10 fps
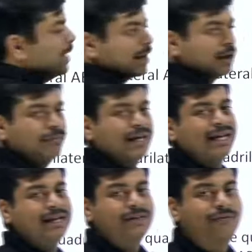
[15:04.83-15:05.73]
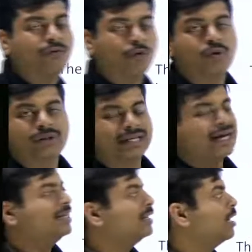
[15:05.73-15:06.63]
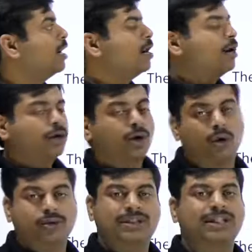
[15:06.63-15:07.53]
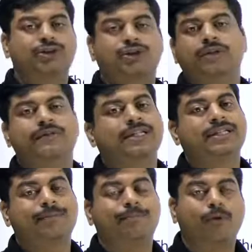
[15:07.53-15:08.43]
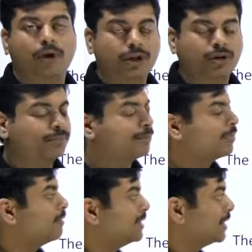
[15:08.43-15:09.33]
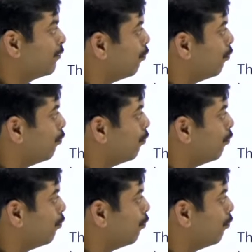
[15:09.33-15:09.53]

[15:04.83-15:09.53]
diagram. Again, it's a four-sided closed structure, which is a polygon, which is a